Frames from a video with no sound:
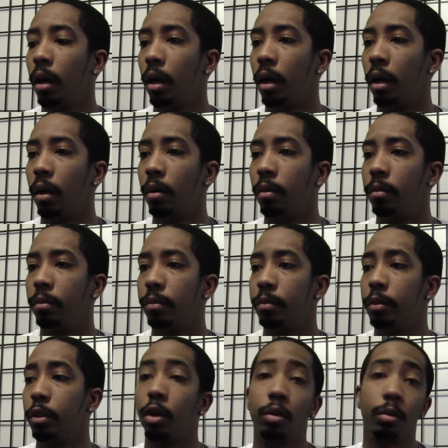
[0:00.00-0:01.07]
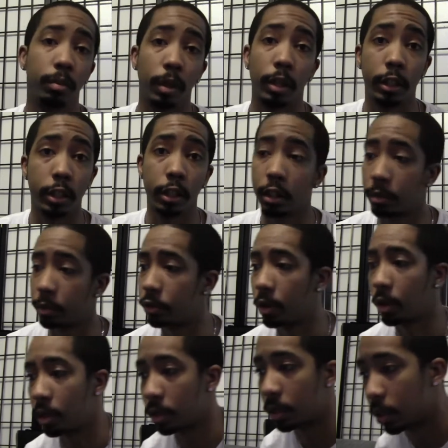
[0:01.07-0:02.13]
Um, so let's just jump
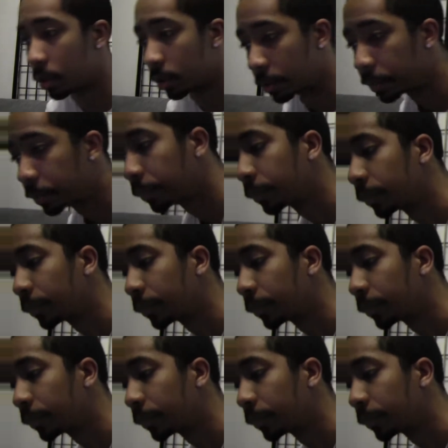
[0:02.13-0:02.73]
straight into this.